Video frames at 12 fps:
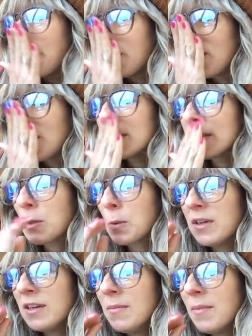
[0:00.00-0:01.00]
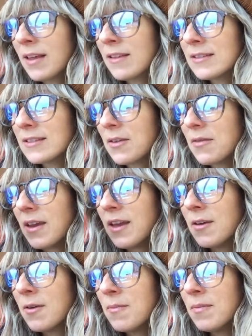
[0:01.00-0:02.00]
It was 3 months of
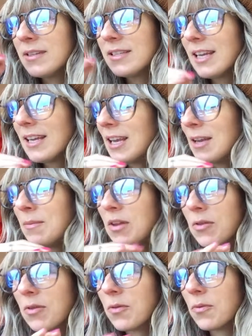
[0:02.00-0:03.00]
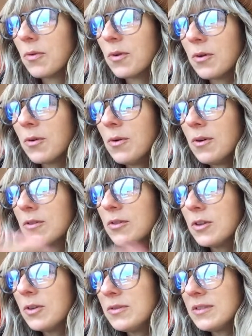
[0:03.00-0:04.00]
him taking me through
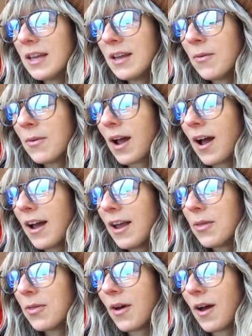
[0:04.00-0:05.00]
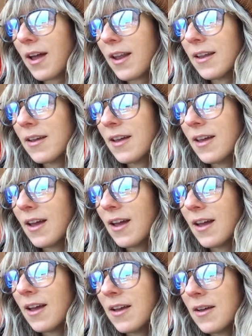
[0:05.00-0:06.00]
losing what I thought
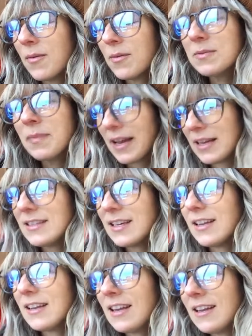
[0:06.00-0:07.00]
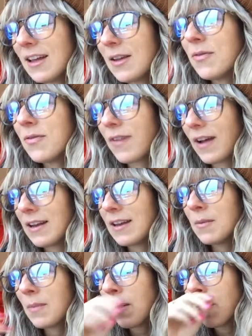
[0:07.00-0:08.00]
was my identity and
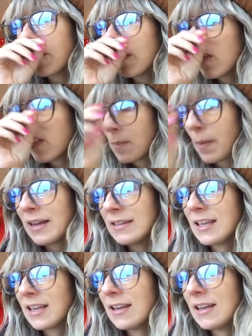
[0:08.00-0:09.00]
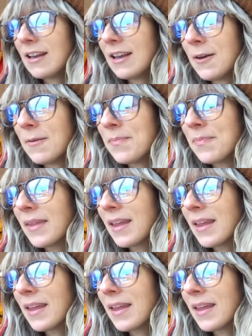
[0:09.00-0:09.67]
finding my worth and my identity in him.